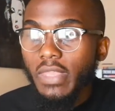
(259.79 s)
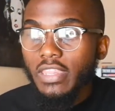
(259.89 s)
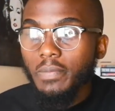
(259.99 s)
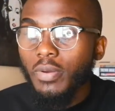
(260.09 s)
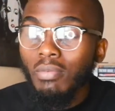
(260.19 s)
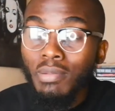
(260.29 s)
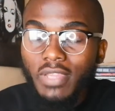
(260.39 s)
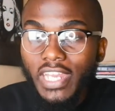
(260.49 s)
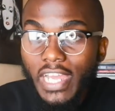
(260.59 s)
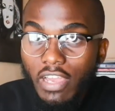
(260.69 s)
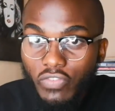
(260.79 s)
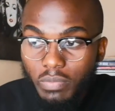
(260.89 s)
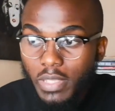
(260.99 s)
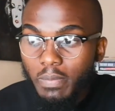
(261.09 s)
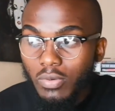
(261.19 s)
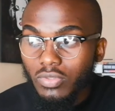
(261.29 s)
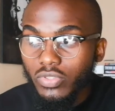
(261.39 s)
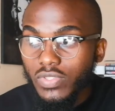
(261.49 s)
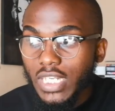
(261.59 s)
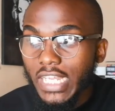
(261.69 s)
The problem that I have with people
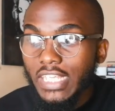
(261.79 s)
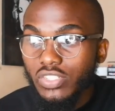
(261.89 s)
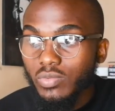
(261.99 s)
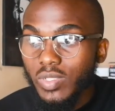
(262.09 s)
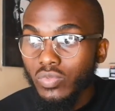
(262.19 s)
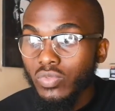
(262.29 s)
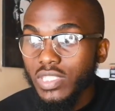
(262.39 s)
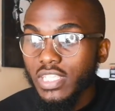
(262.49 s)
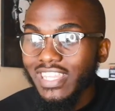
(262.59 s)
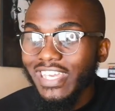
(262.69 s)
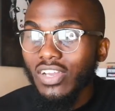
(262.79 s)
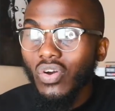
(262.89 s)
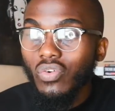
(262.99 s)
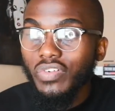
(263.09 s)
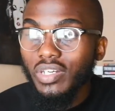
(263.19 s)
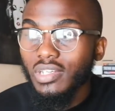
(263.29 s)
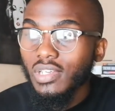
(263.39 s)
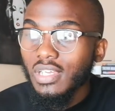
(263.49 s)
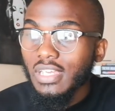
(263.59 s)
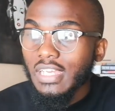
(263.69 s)
using Lightroom is would say they over
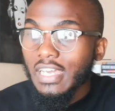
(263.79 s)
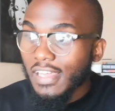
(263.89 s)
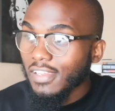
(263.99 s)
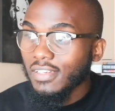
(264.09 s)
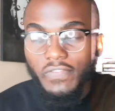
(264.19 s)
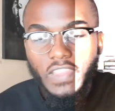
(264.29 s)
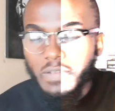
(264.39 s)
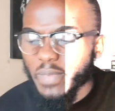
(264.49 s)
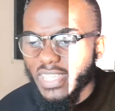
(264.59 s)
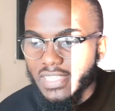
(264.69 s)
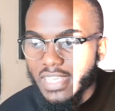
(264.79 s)
color, if that makes